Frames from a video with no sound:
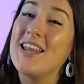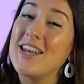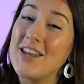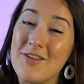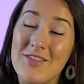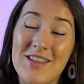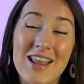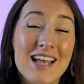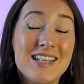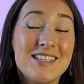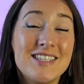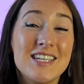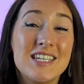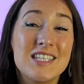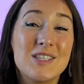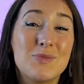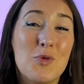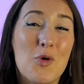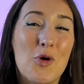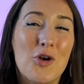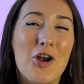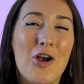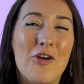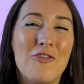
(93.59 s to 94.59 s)
Now let's
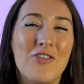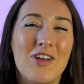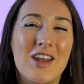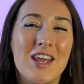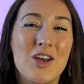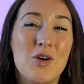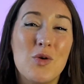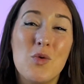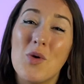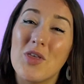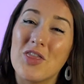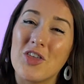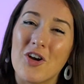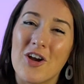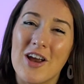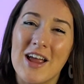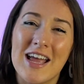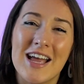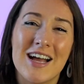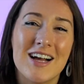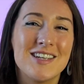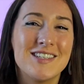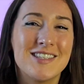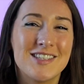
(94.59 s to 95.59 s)
export our video with our AI